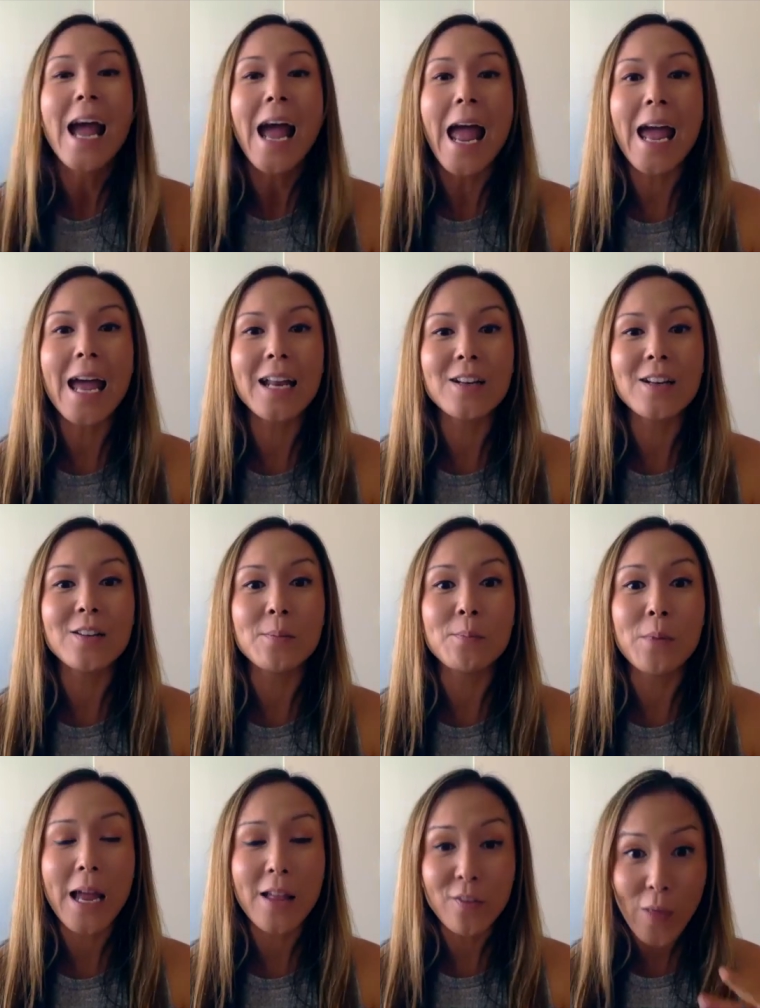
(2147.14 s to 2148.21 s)
And
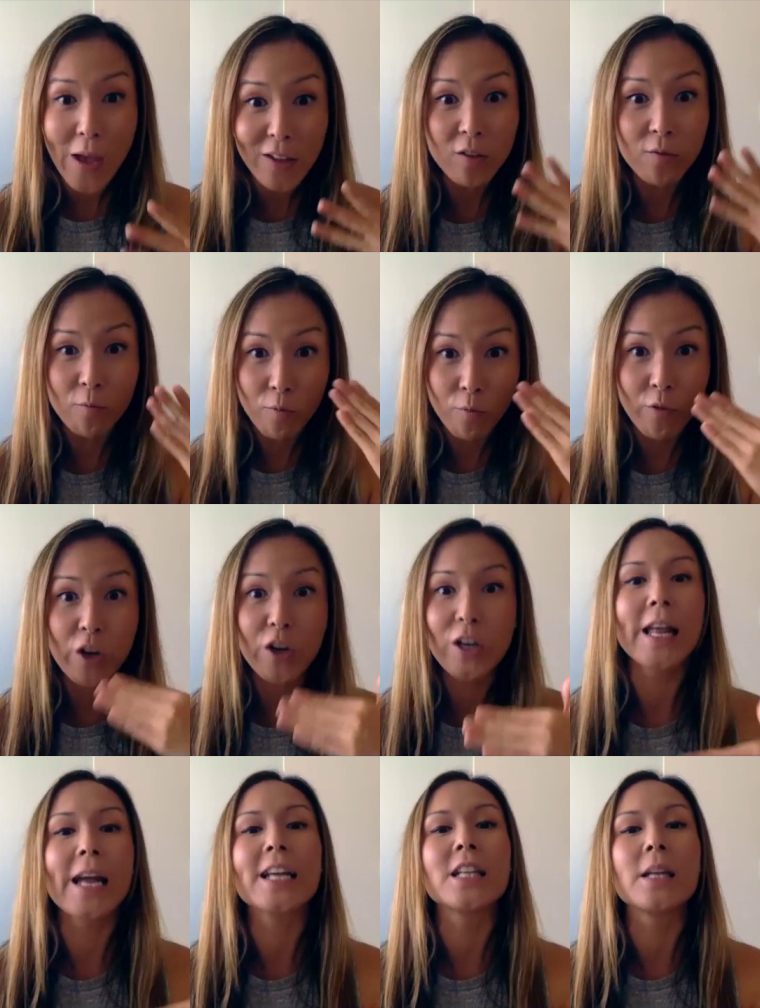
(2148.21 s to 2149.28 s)
that's very
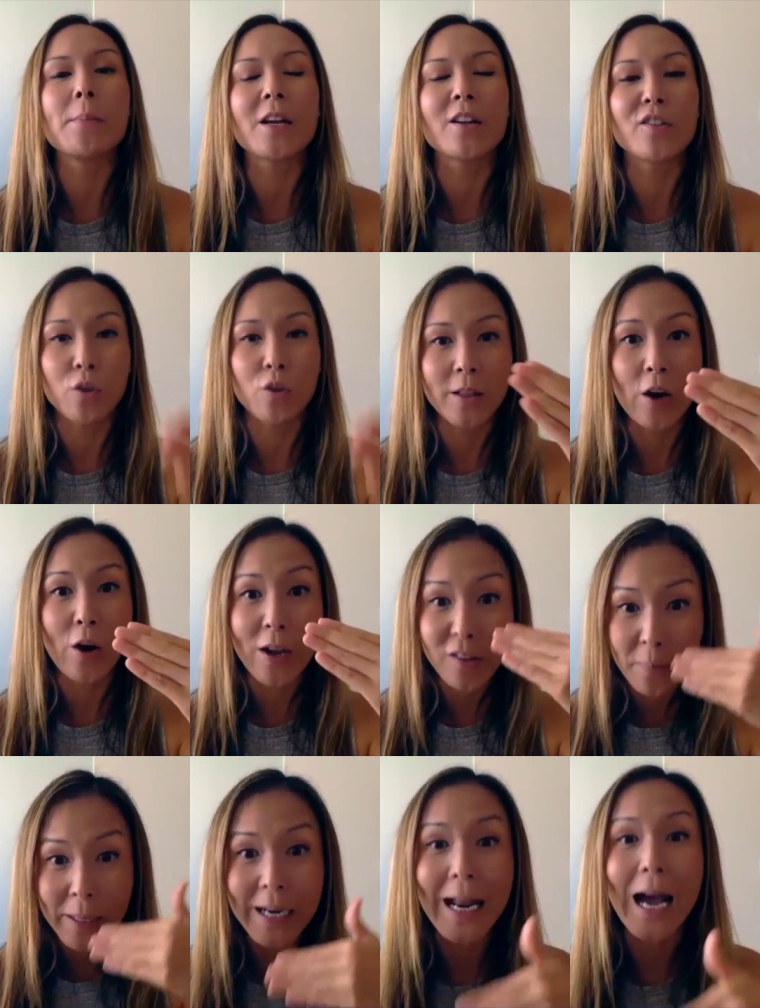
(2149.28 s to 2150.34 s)
likely because there hasn't
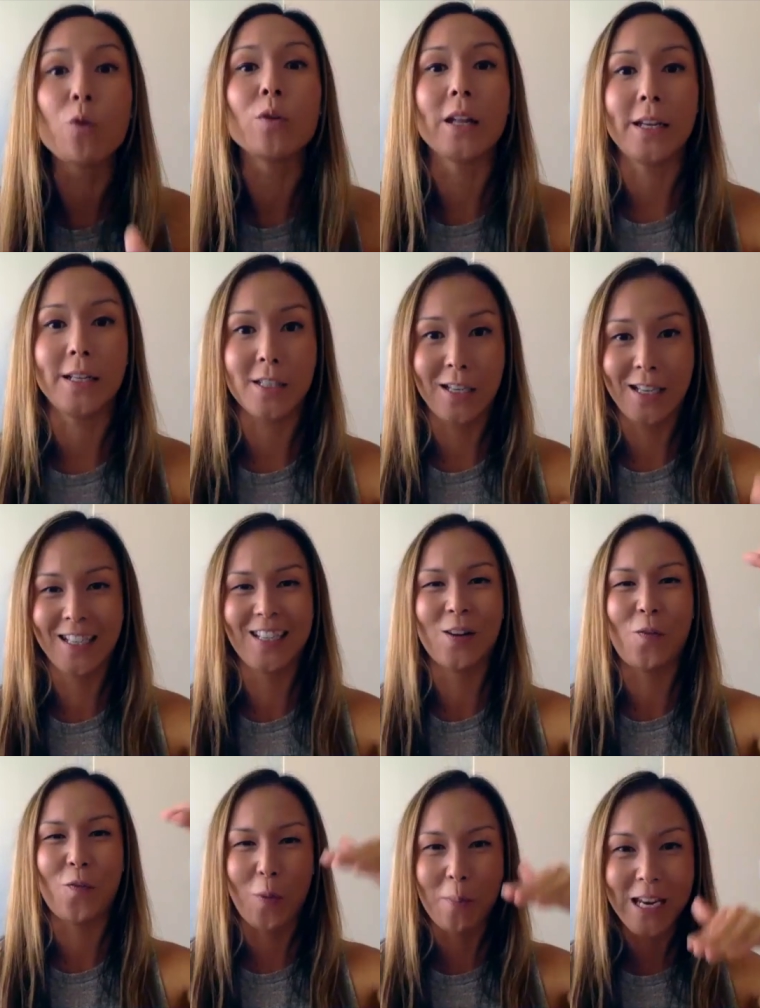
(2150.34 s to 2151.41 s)
been an outlet
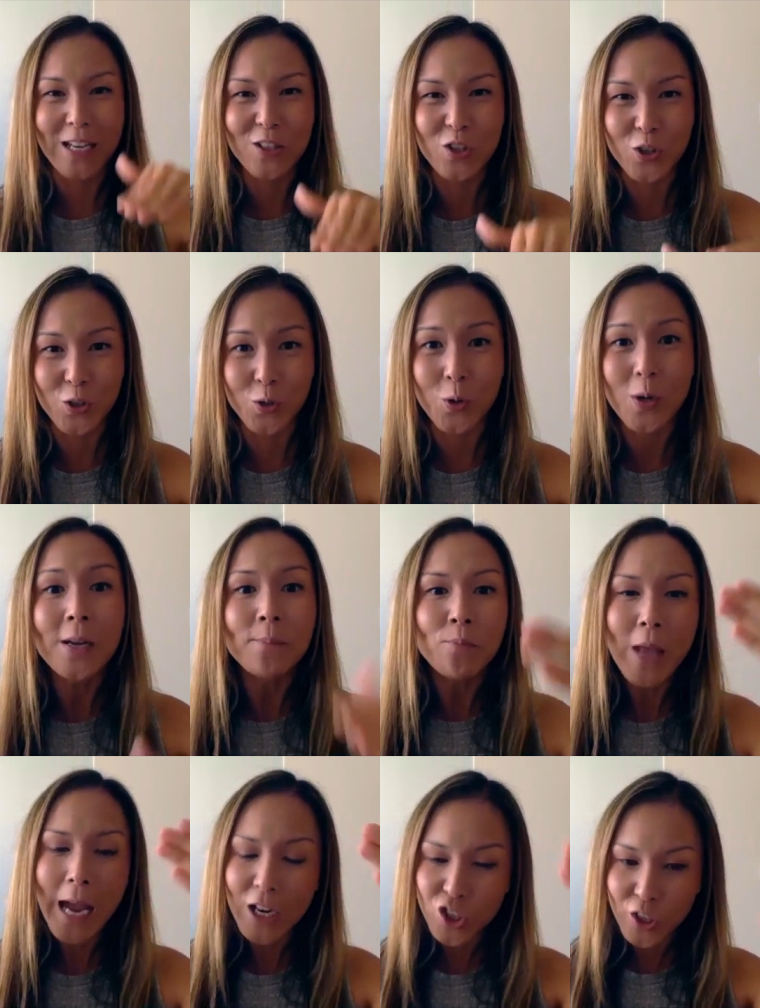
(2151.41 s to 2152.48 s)
for me to
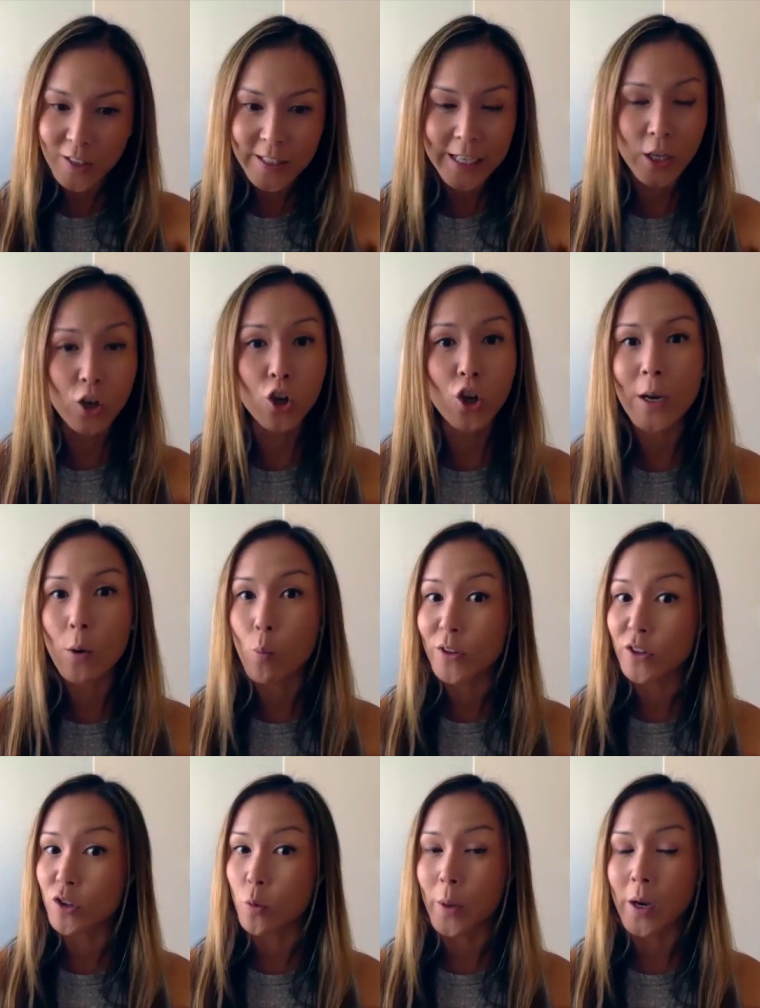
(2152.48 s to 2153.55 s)
actually take a look at
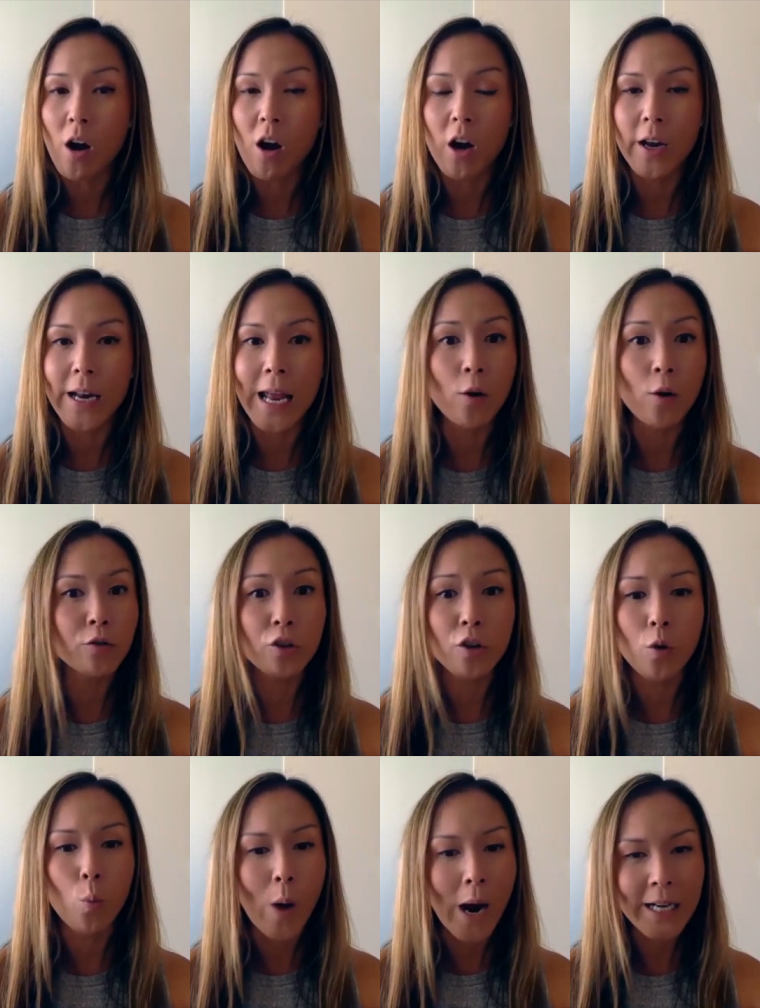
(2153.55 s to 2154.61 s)
what's going on and also
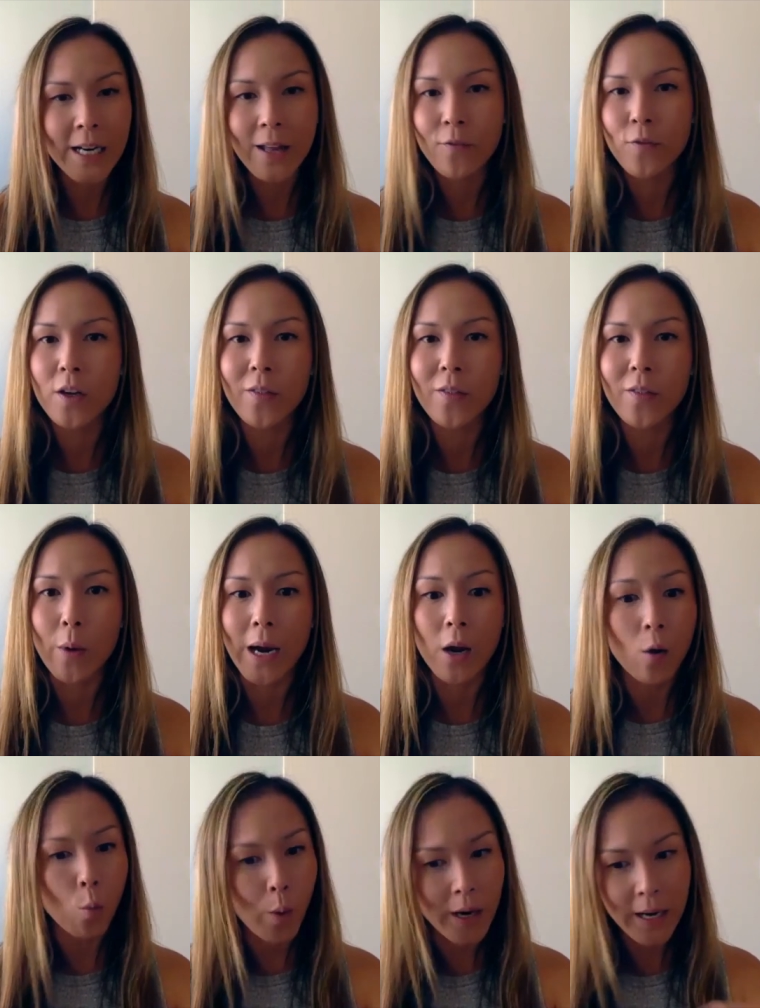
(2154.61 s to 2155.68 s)
go, why did I feel that way?
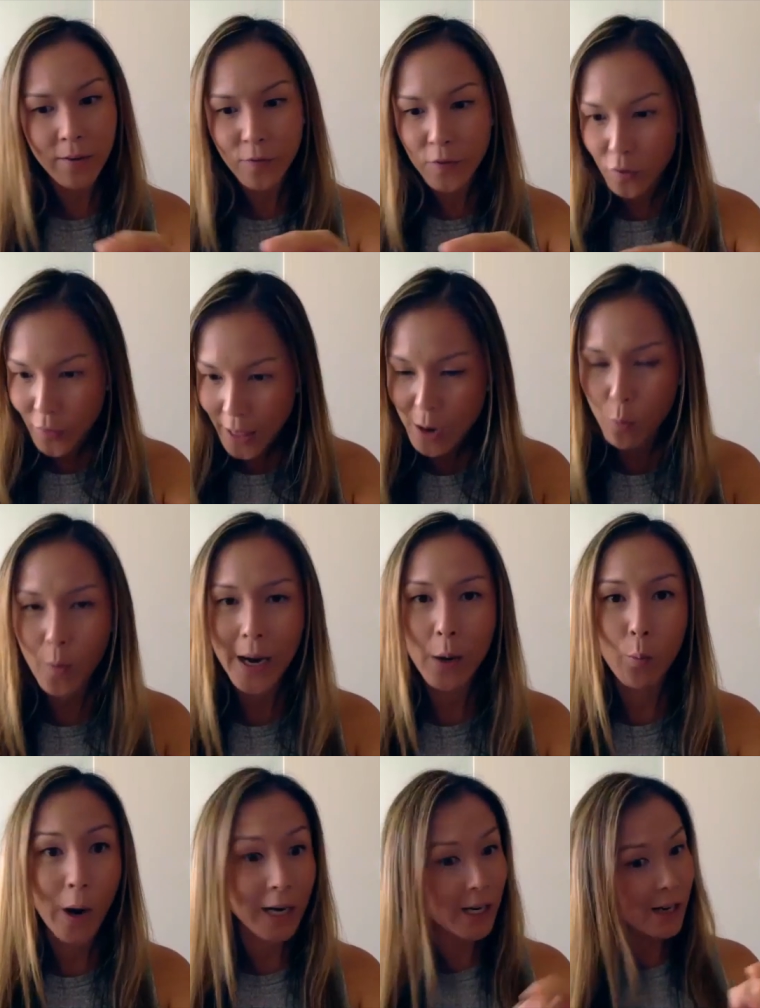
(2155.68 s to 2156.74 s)
Why did I feel that way?
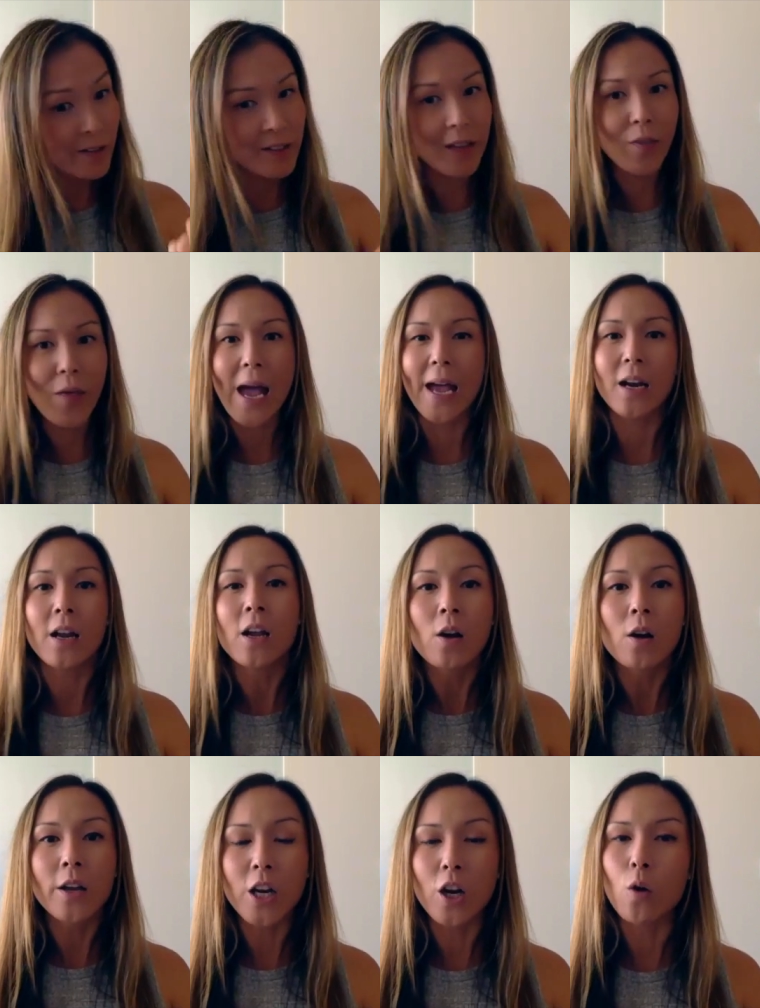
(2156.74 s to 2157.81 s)
Why did I say that?
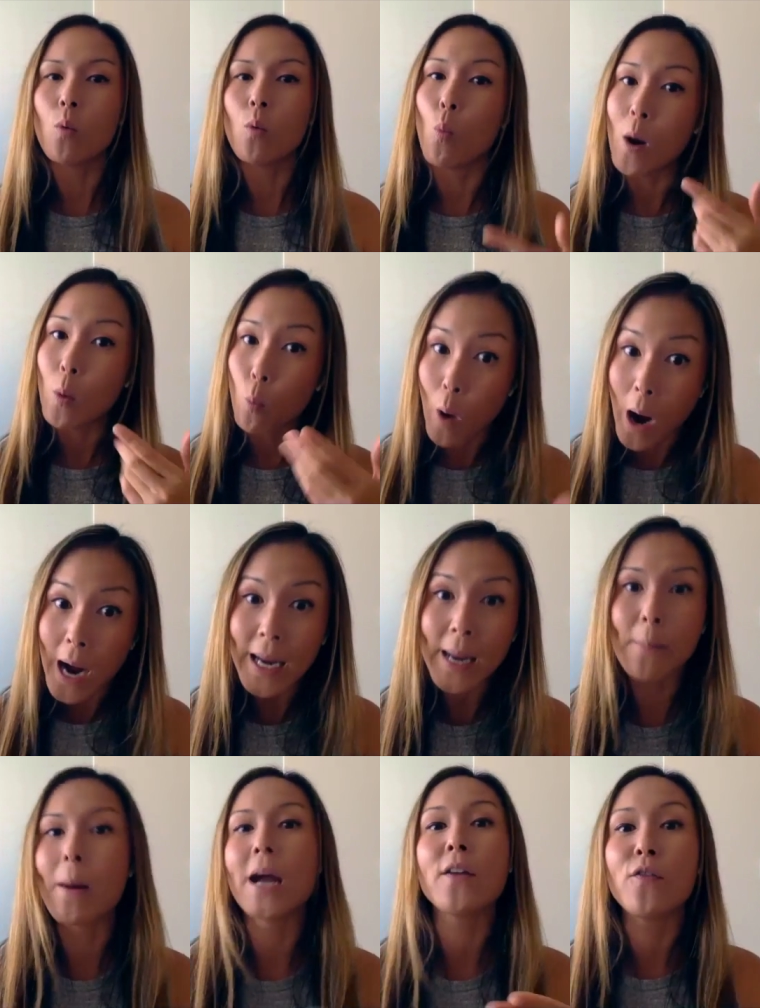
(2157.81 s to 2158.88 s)
You know, why
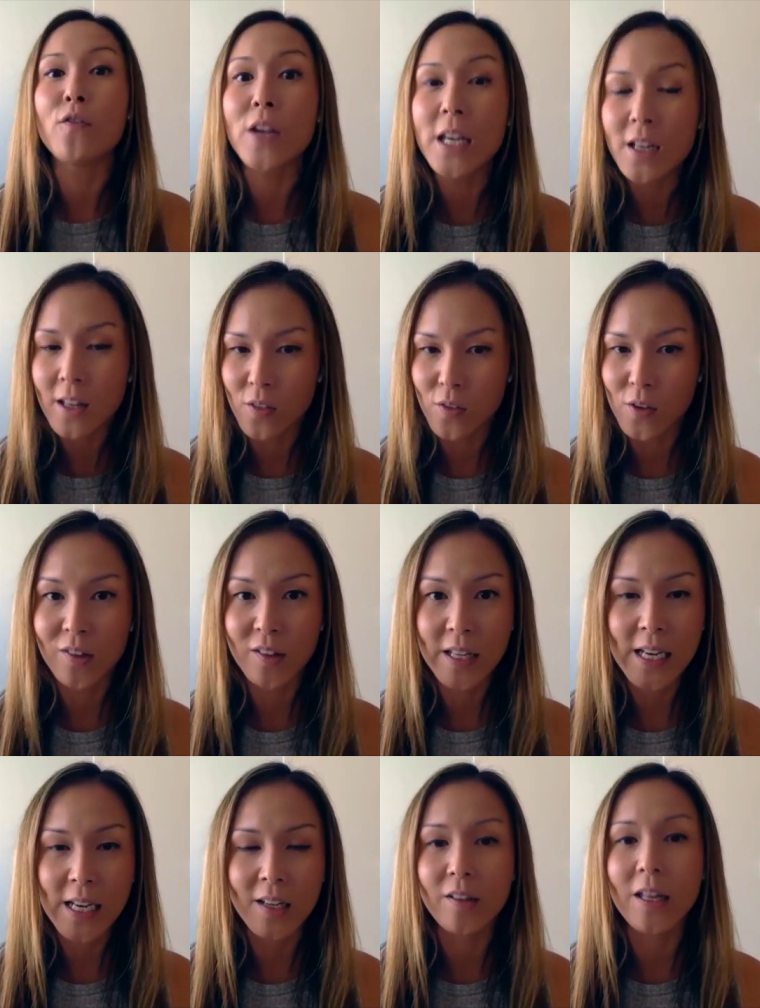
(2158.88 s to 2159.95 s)
am I feeling these
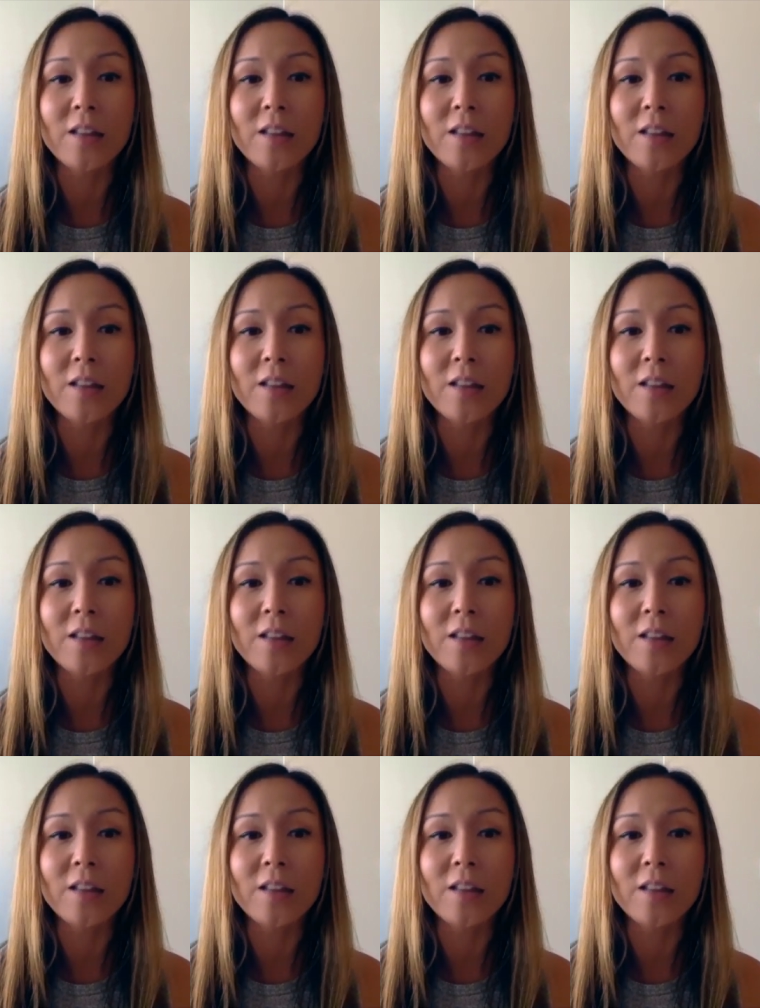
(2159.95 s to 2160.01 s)
things?